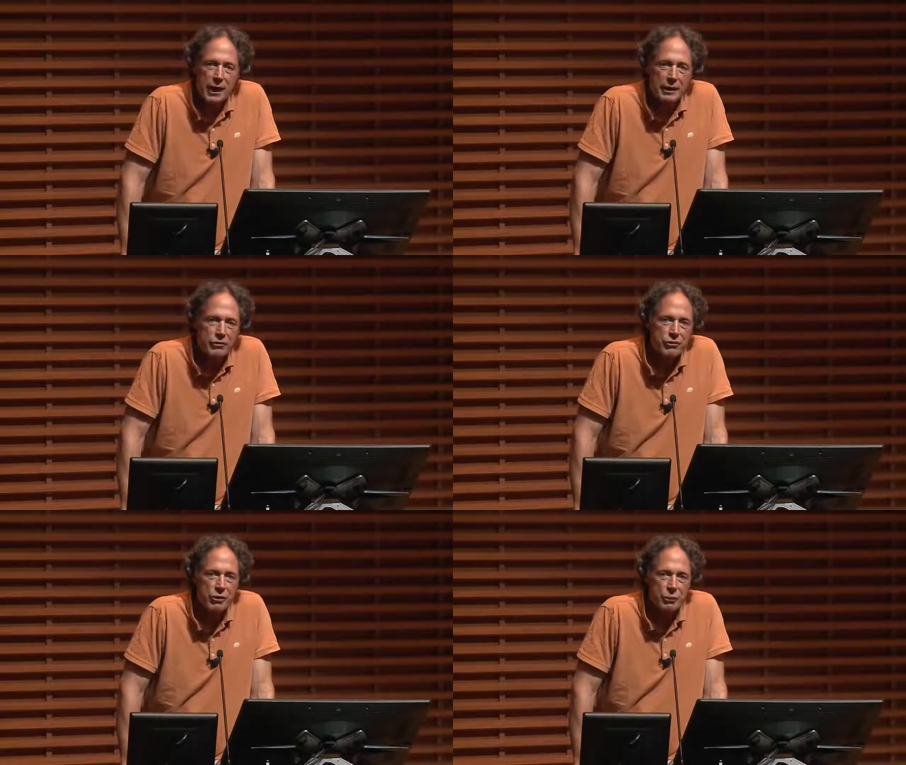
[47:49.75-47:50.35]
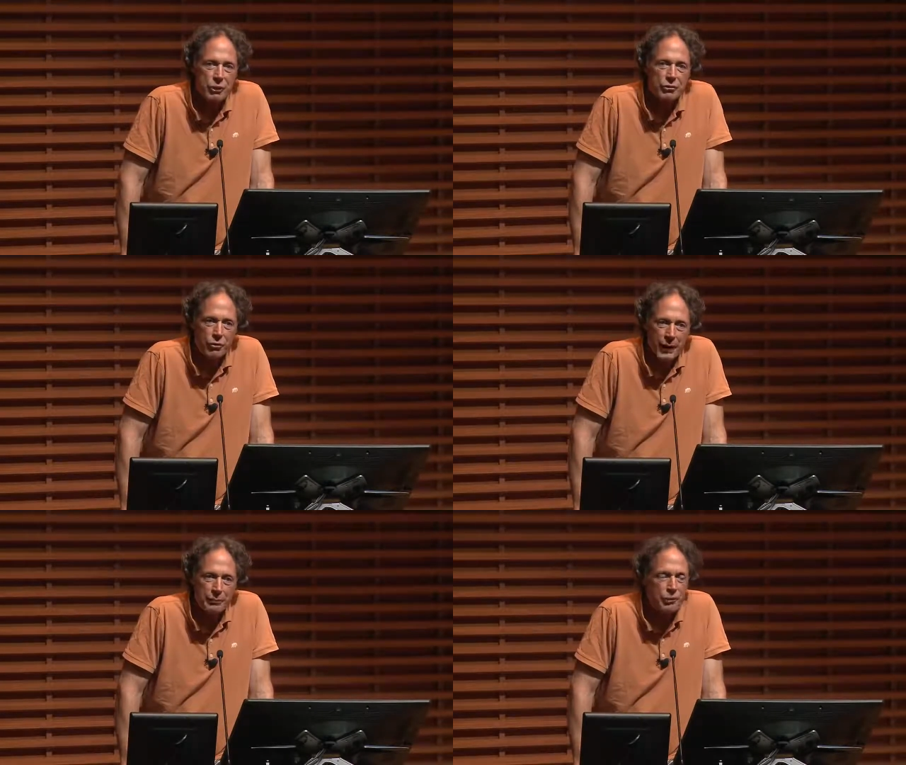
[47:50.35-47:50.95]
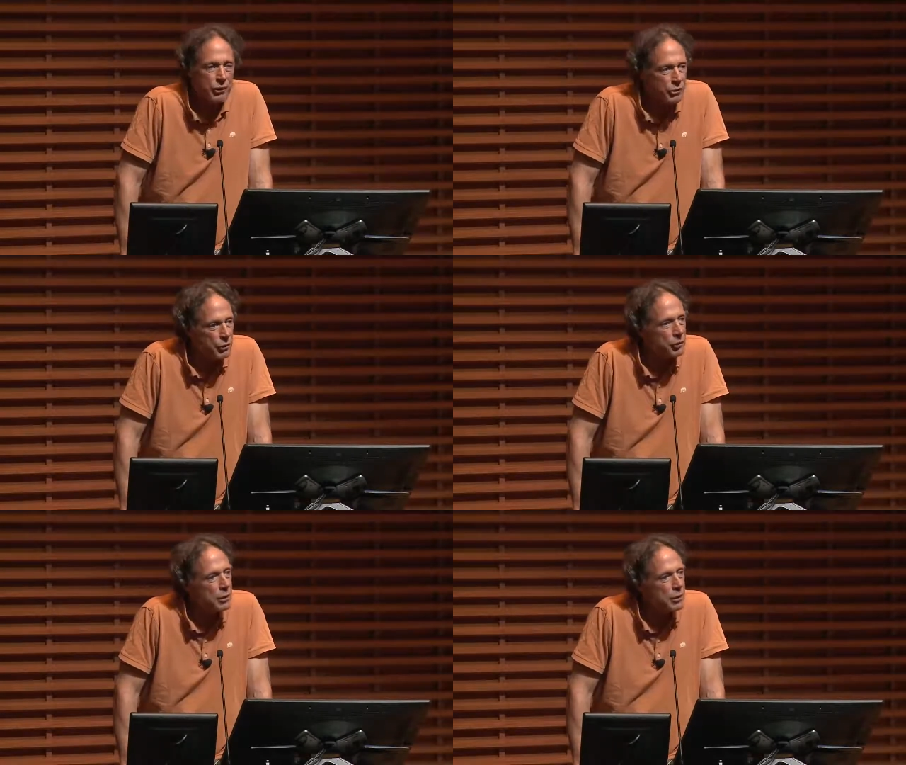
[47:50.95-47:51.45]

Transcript: I have so much crap to do.